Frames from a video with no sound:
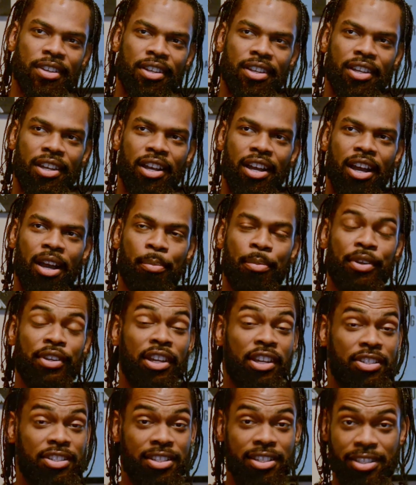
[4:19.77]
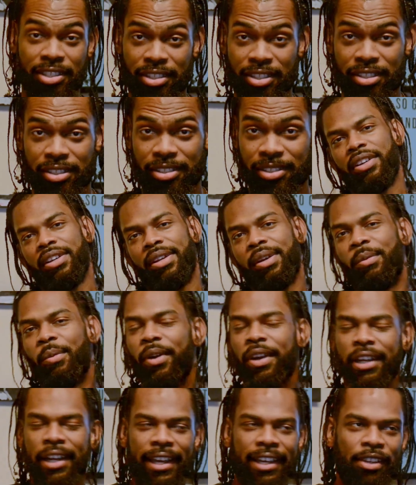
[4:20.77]
a production assistant.
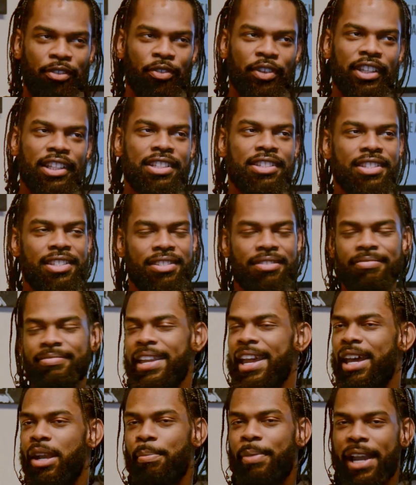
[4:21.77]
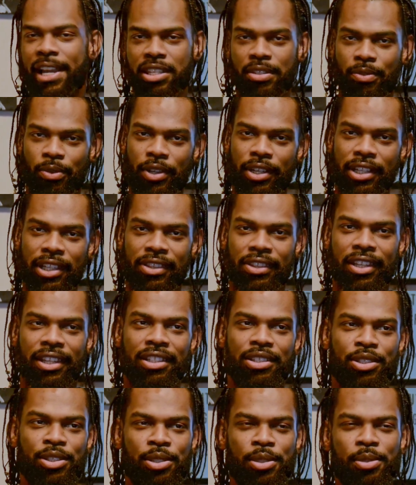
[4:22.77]
One, I really just had a passion for it, and then
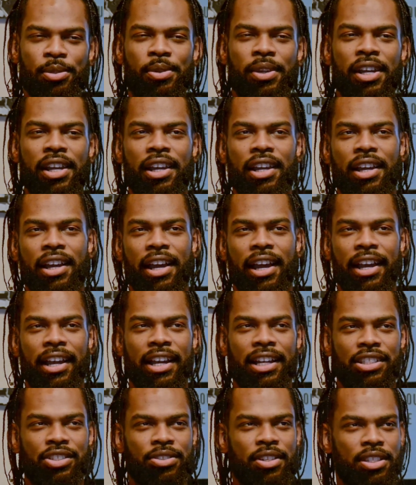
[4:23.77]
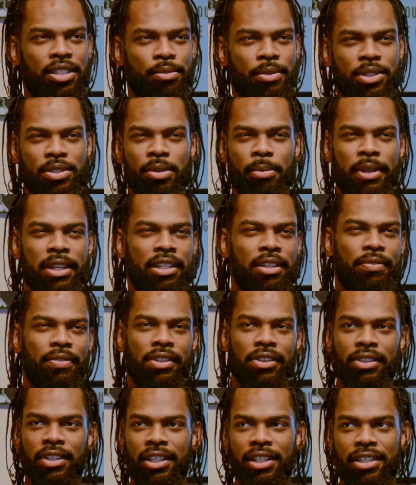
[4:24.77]
two, I got trusted with so many different
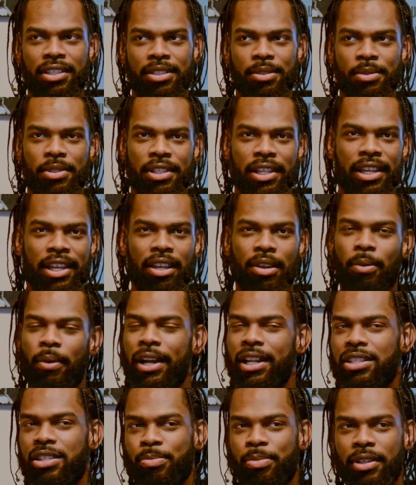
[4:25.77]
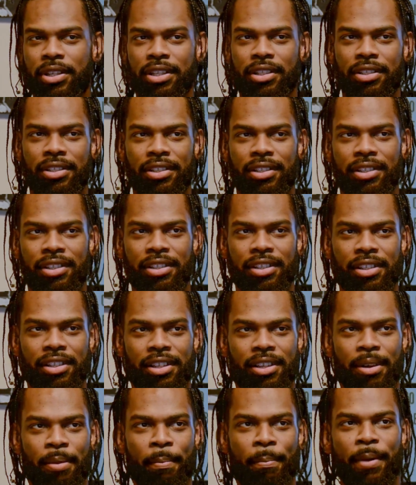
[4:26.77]
things. It was like, why just put
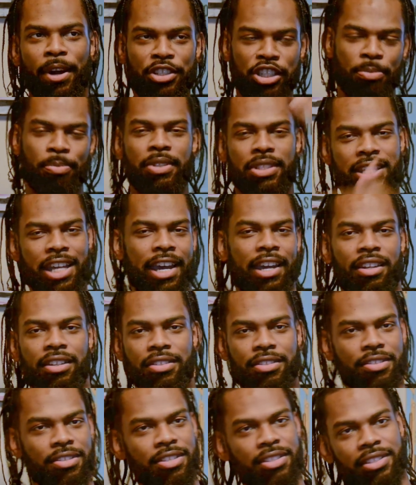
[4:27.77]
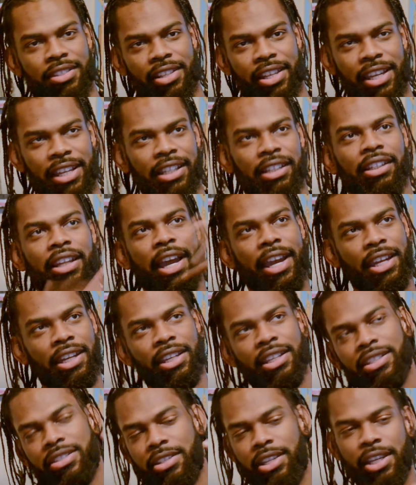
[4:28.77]
multiple titles like lighting,
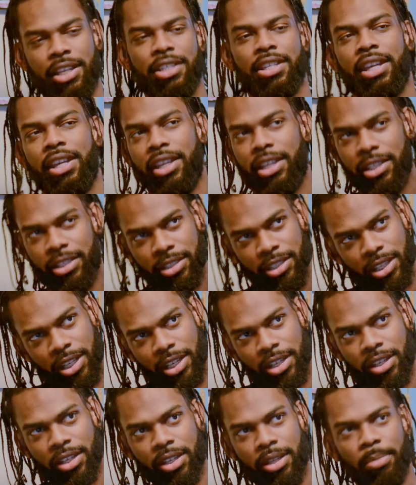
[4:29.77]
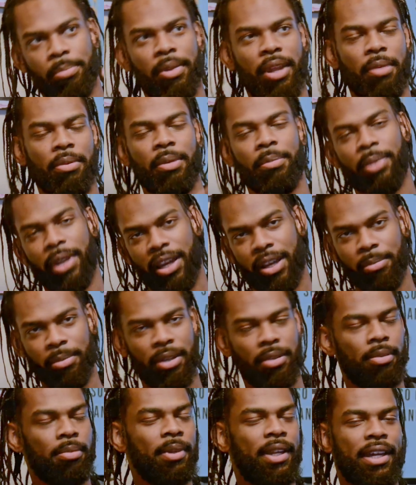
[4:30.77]
stagehand, blah blah blah blah
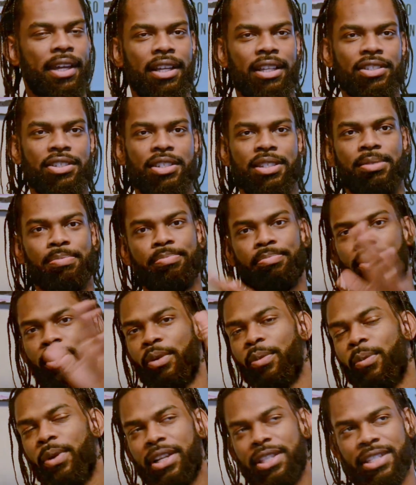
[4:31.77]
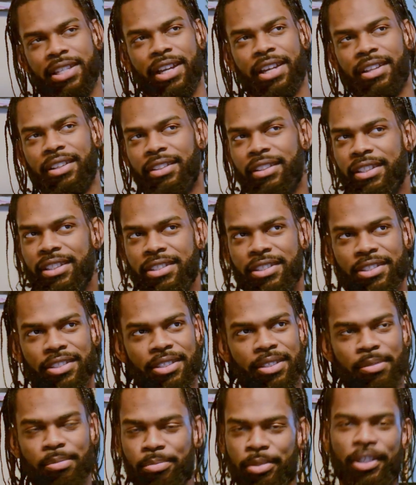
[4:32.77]
blah blah. Just put one title. It's
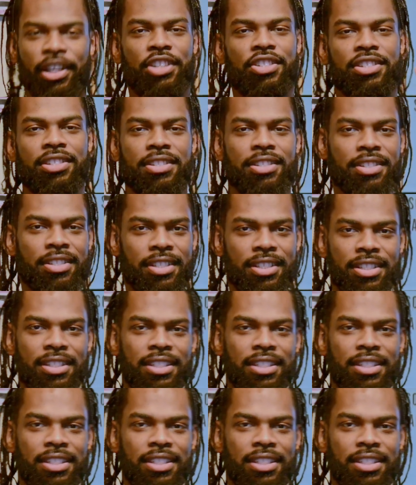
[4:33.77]
production assistant,